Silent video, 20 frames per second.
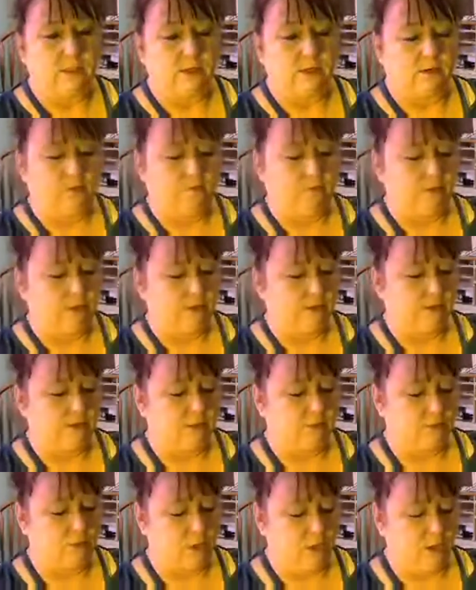I don't know if you can see
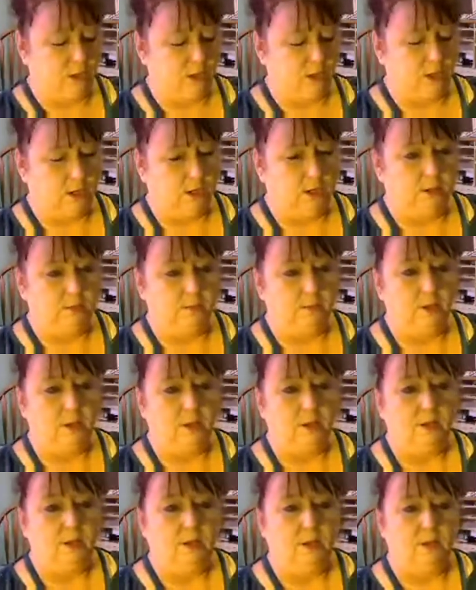them or not.
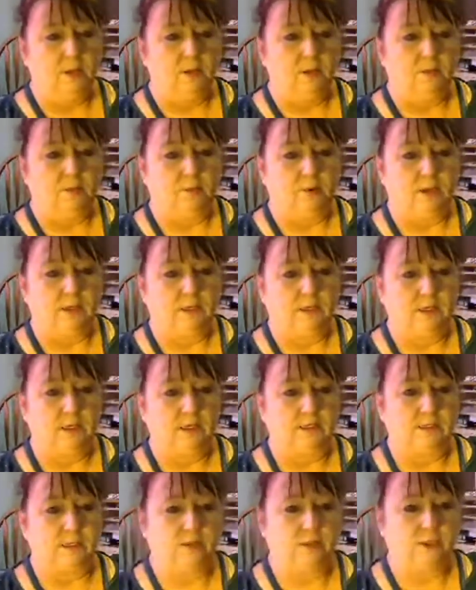The
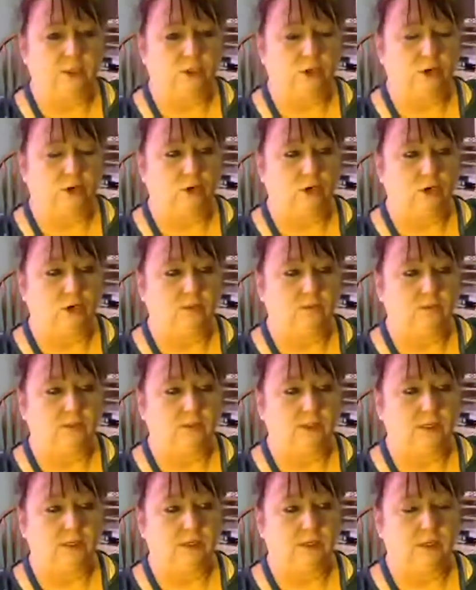bracelets and the
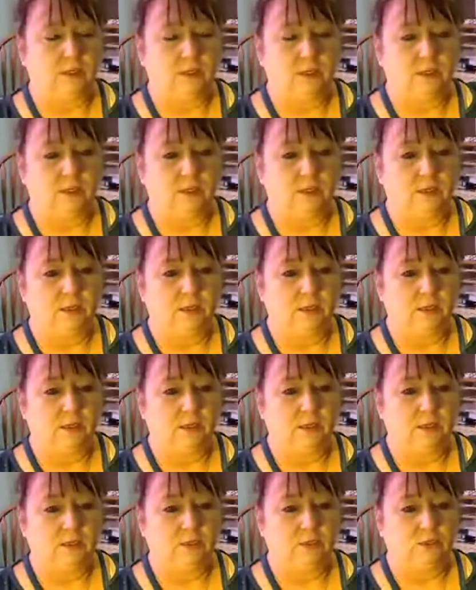charms.
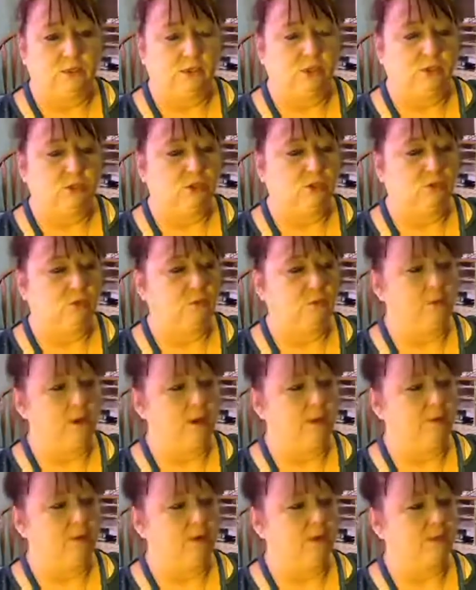These are just 2 of my
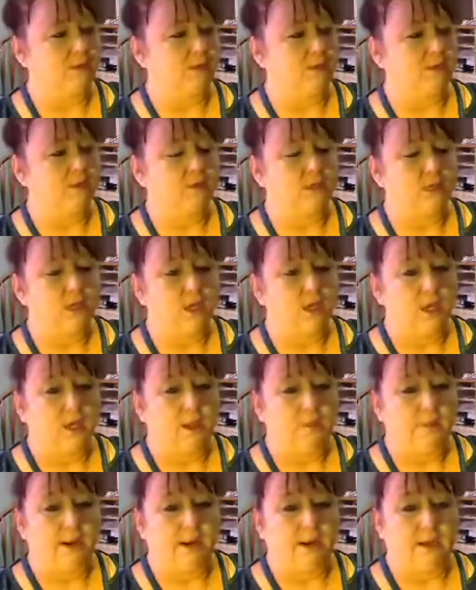bracelets,
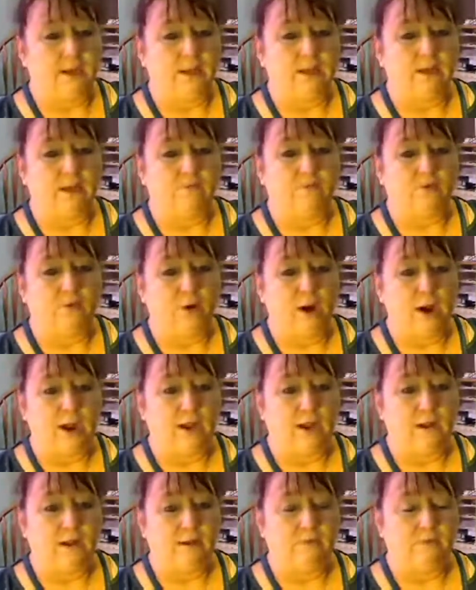but I could get a
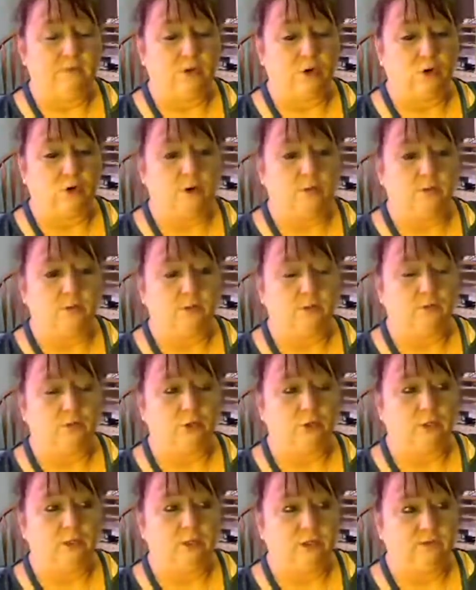variety of charms that
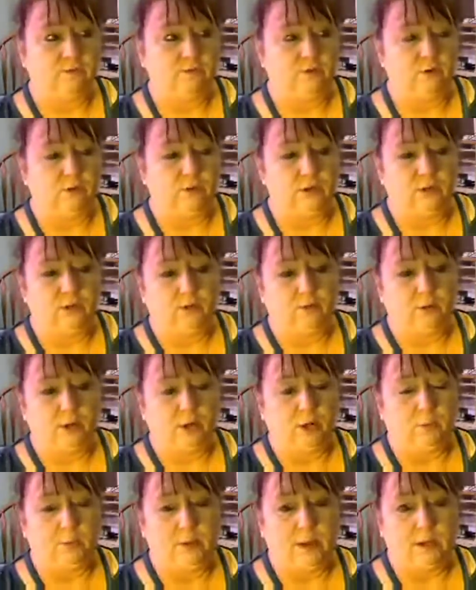were different than your
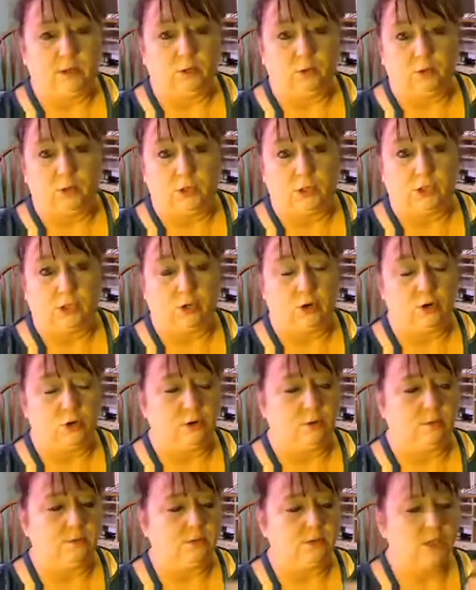regular Pandora
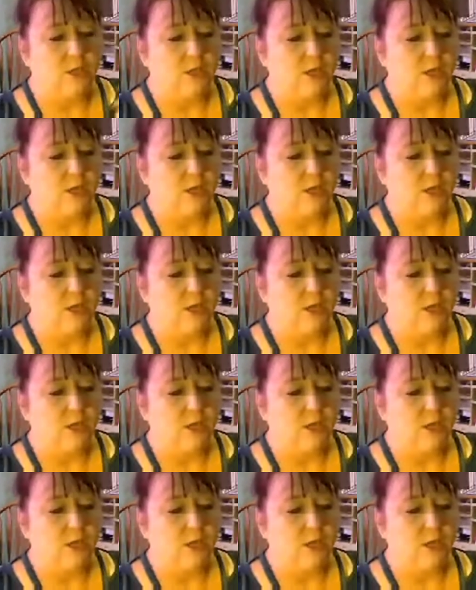charms